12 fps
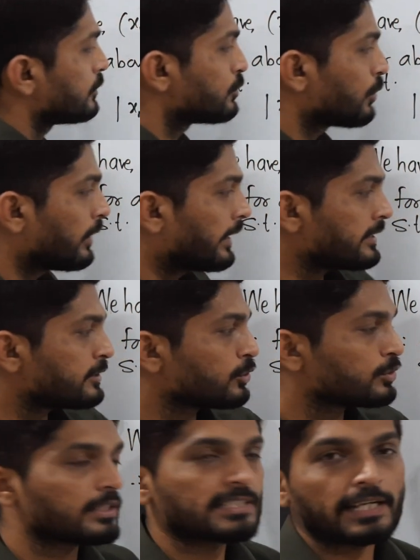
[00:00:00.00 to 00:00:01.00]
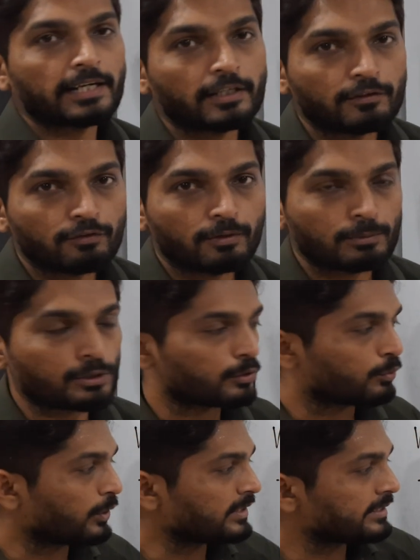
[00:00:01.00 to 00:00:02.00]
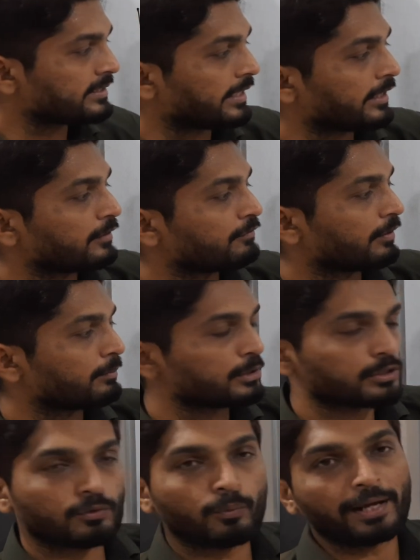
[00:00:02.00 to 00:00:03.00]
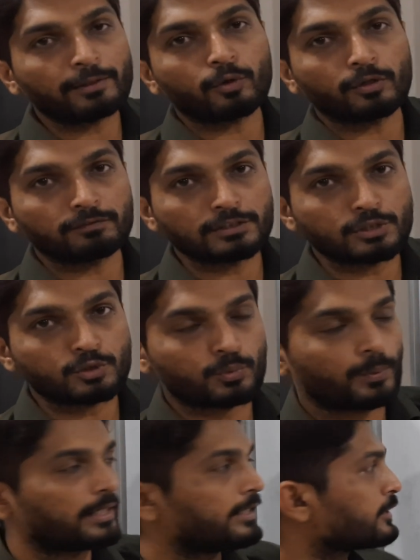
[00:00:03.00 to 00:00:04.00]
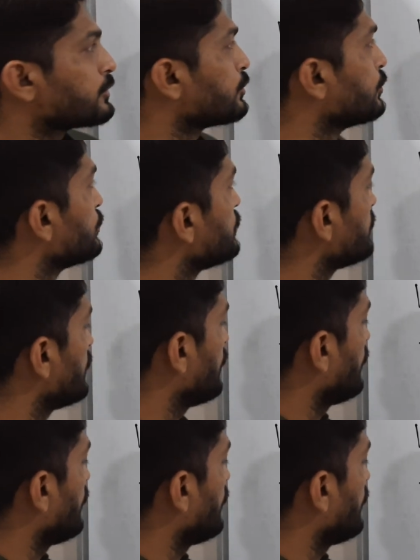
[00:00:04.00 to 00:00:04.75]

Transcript: So let us use the second information. What is the second information? Yn converges to Y. Let us use.